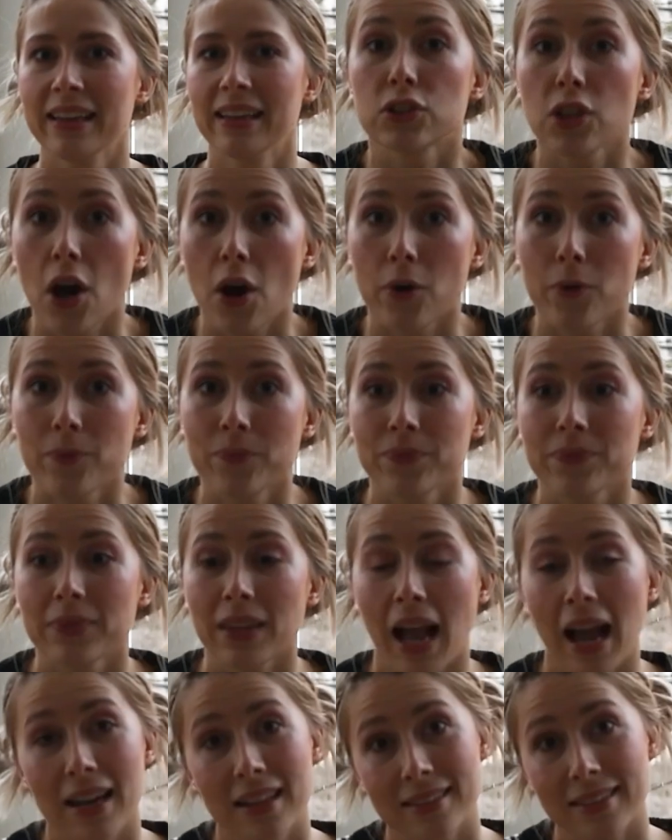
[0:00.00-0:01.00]
So
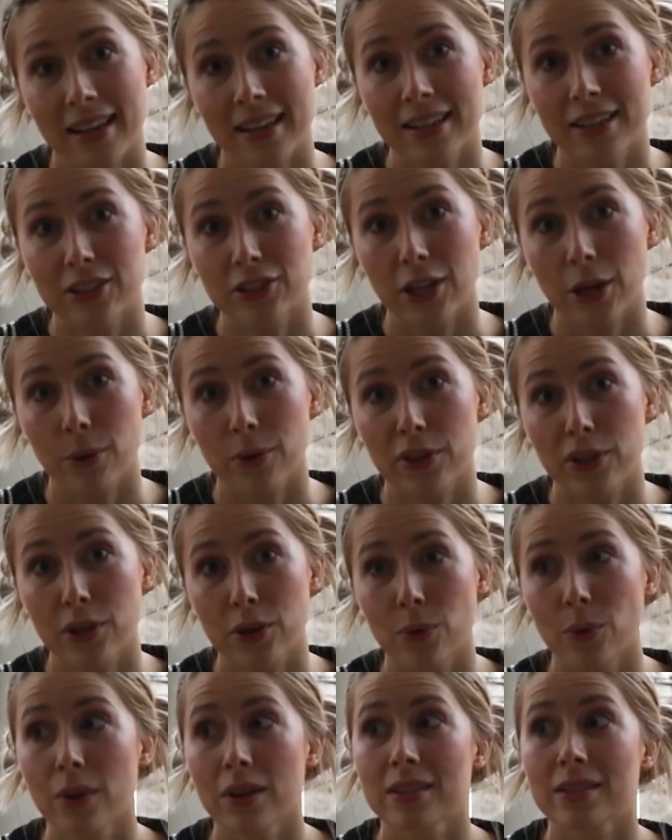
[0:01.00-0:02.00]
I decided to share with
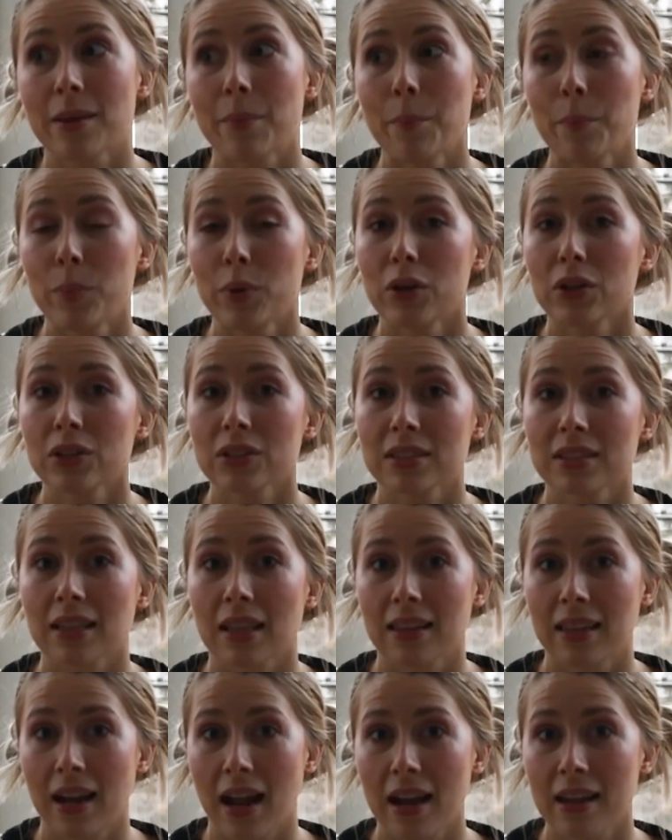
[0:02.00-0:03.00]
you some books
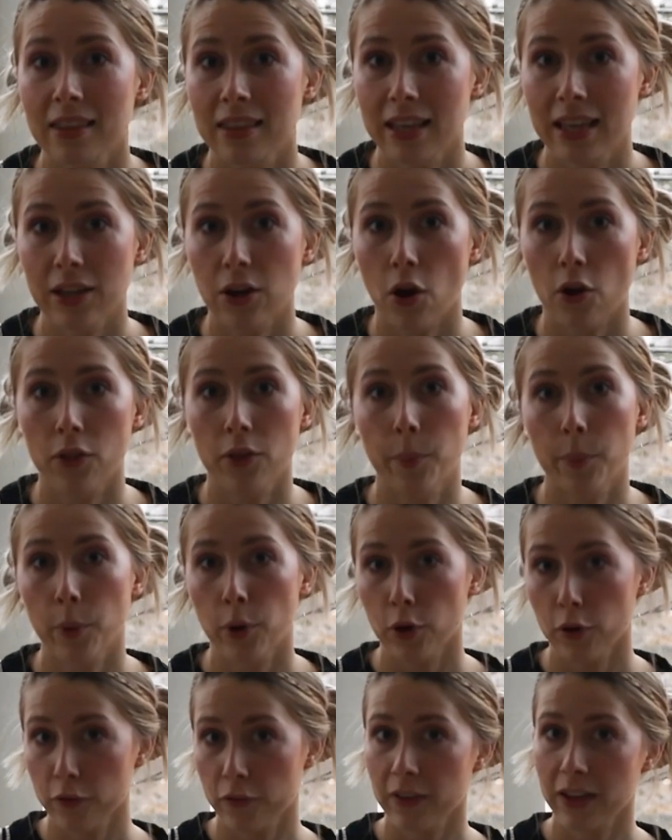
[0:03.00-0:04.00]
that I think are the
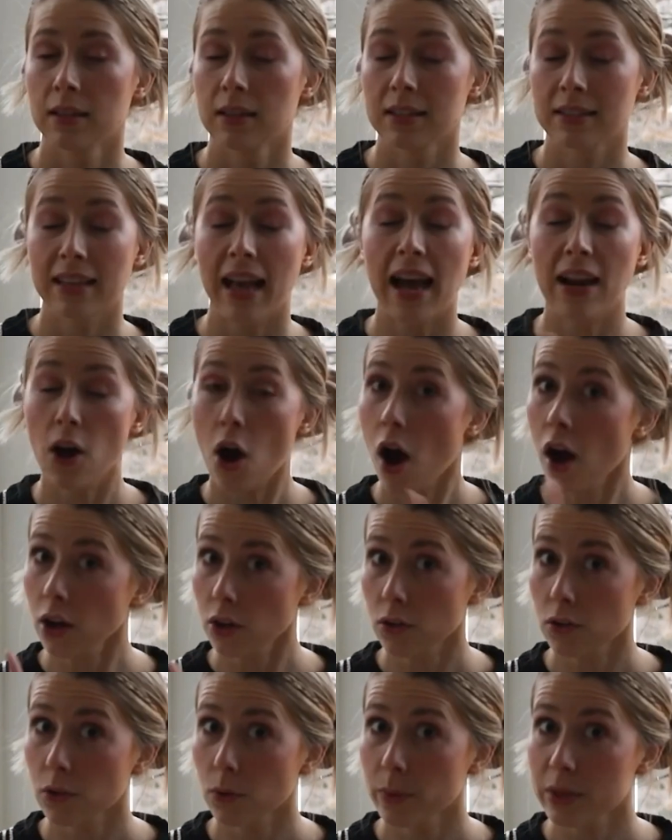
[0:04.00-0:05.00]
perfect sad hot
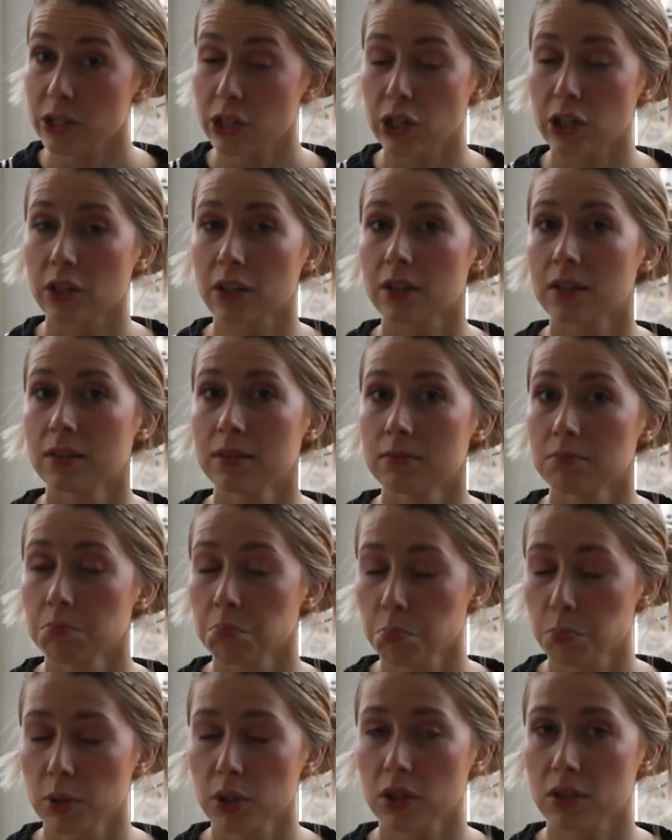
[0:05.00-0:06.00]
girl winter
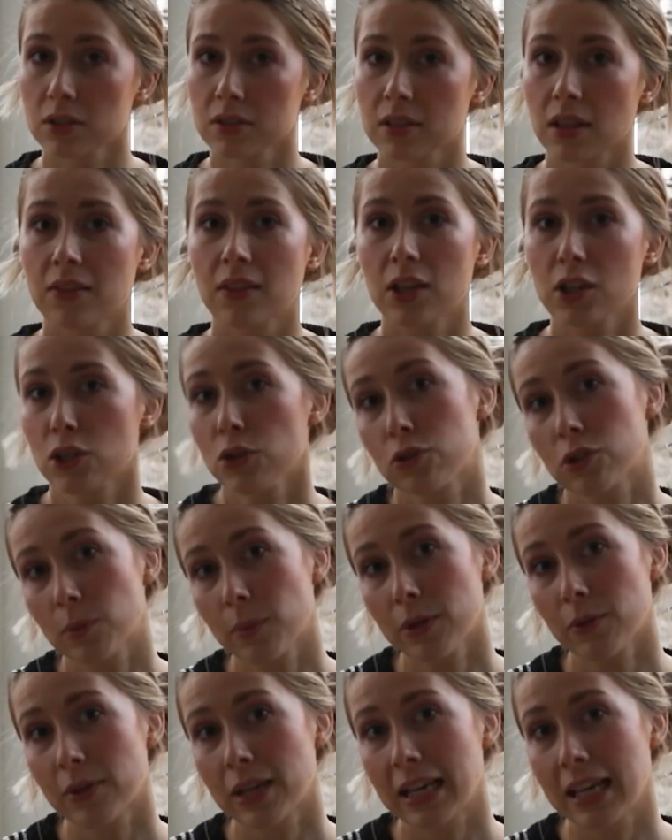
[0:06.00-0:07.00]
books that you should
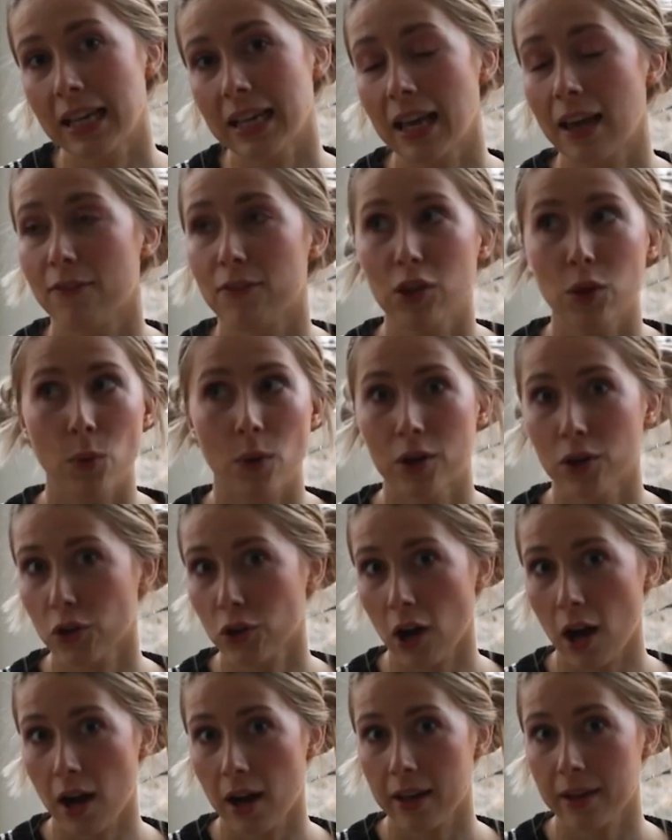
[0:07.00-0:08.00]
be reading if you want to
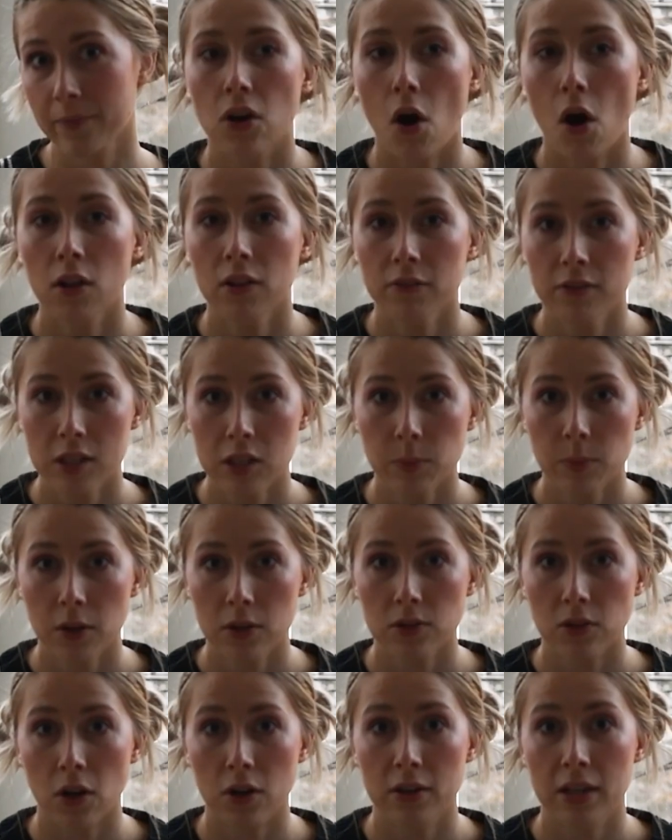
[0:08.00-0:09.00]
cry. All of these
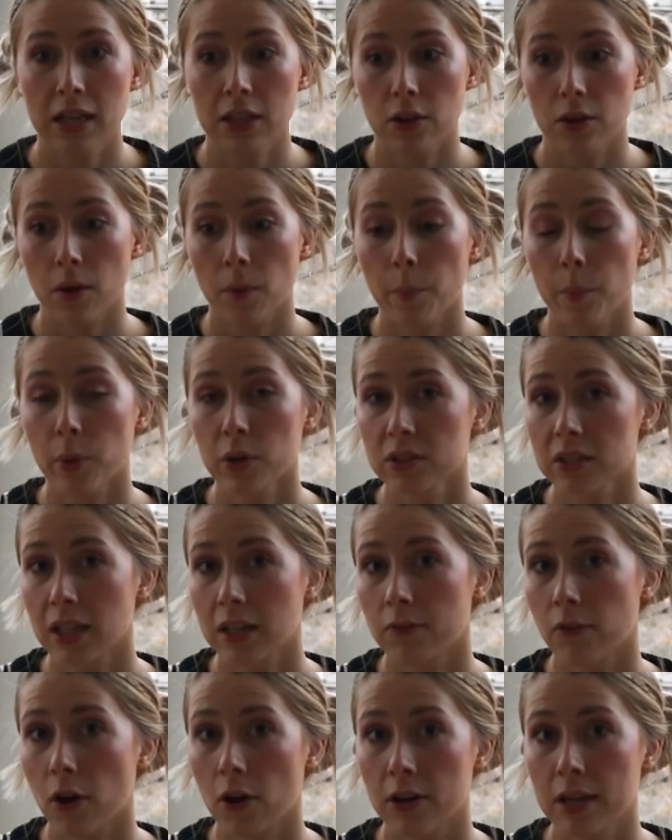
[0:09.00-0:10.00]
books are either books that
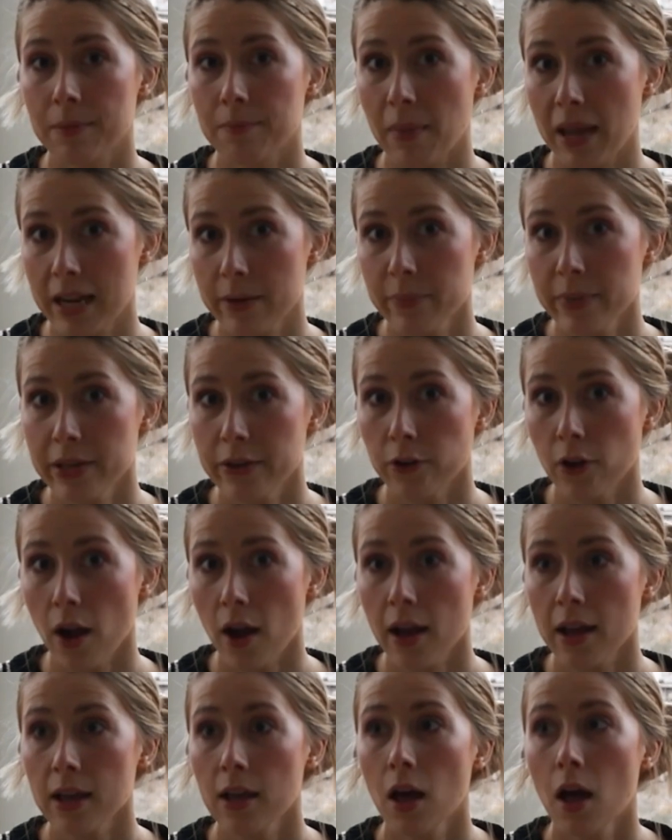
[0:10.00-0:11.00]
have already made me
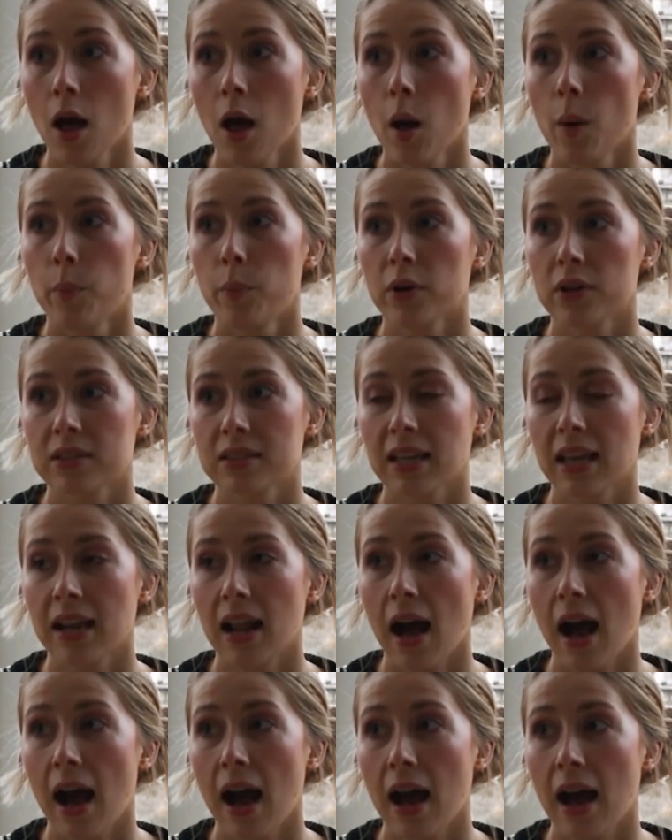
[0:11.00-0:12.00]
cry, books that
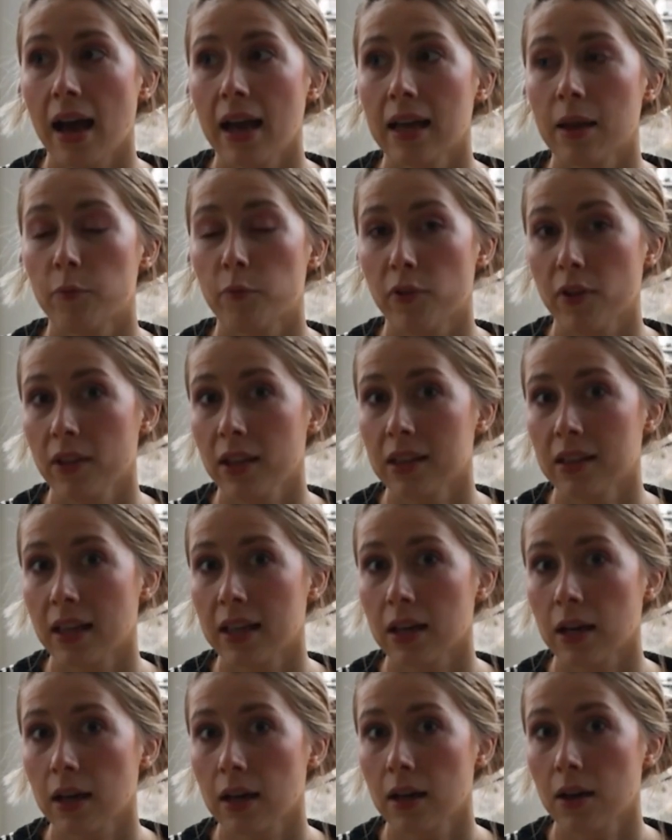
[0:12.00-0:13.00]
I am feeling
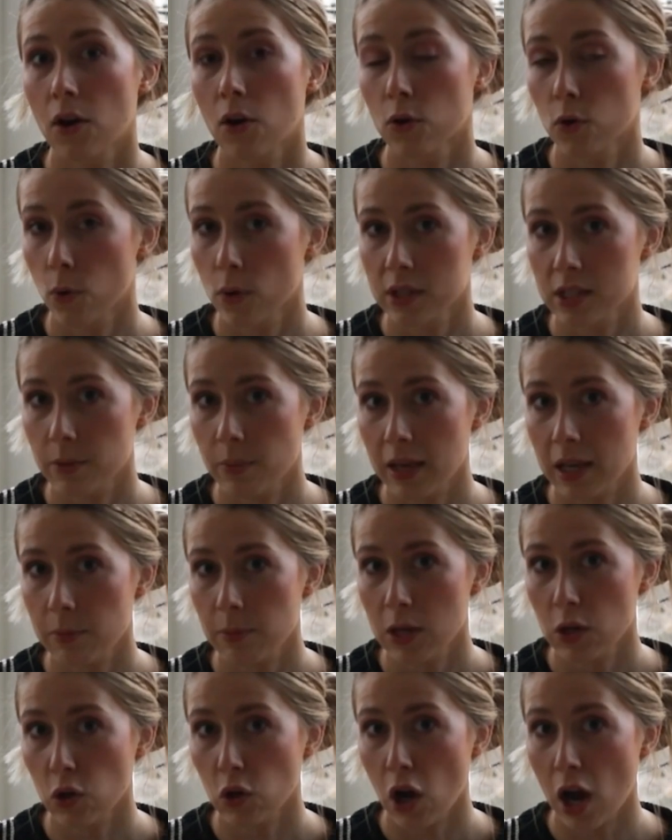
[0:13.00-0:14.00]
like are going to make
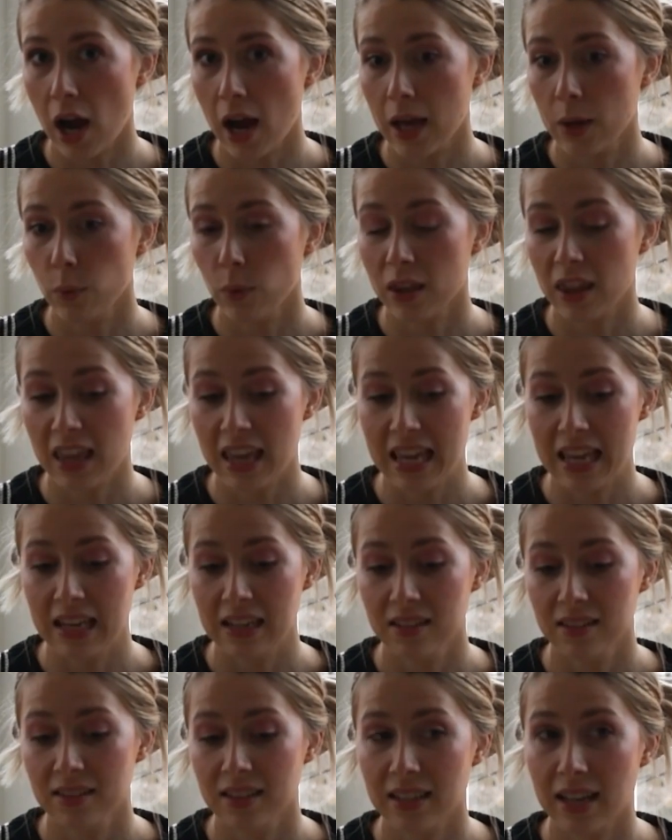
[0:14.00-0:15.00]
me cry
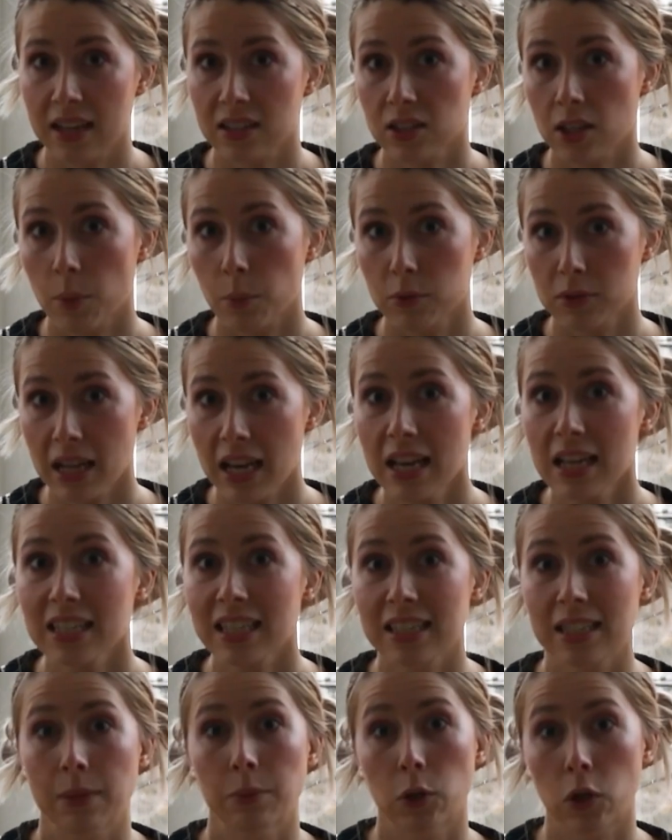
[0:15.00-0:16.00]
within the next couple days
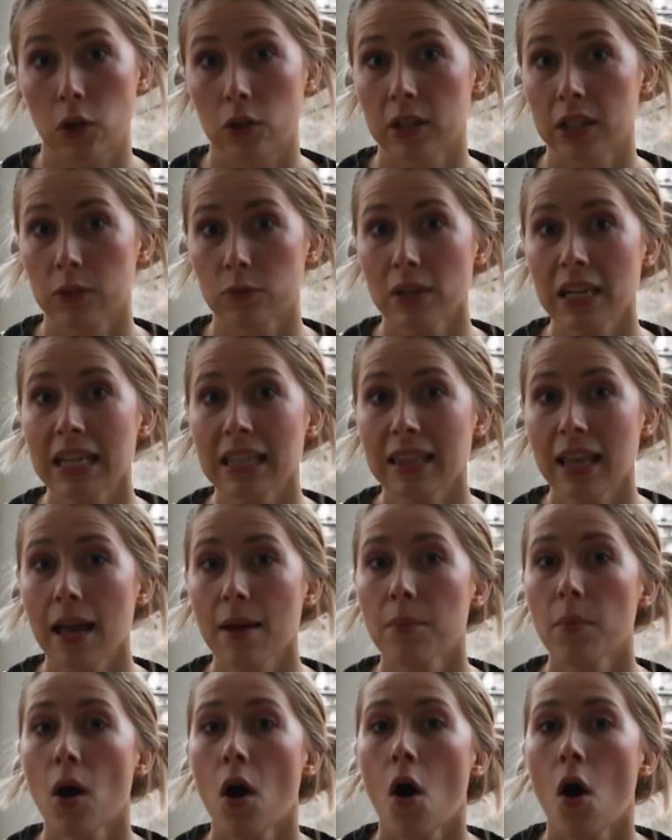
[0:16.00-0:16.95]
because I'm currently reading them,